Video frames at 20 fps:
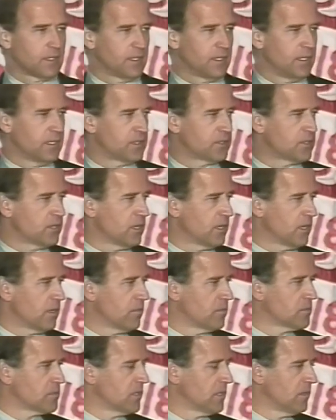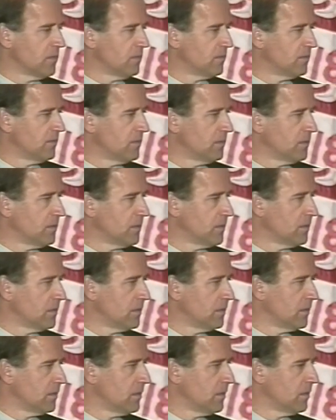in terms of
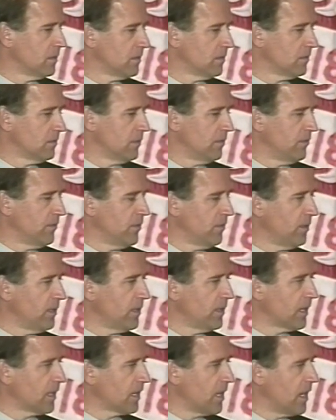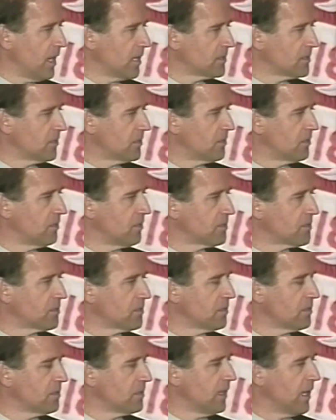reviewing the
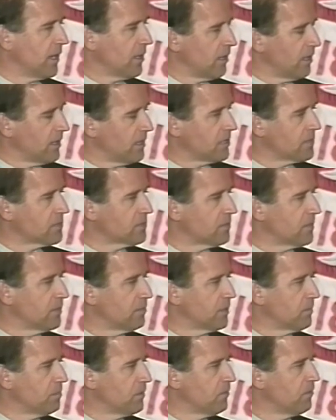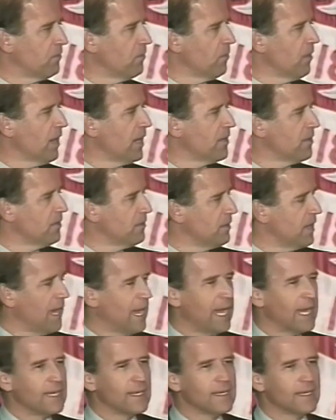Constitution and our history. But before I do
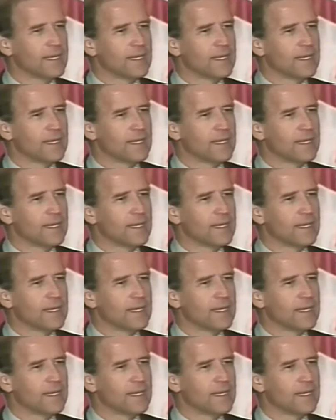that,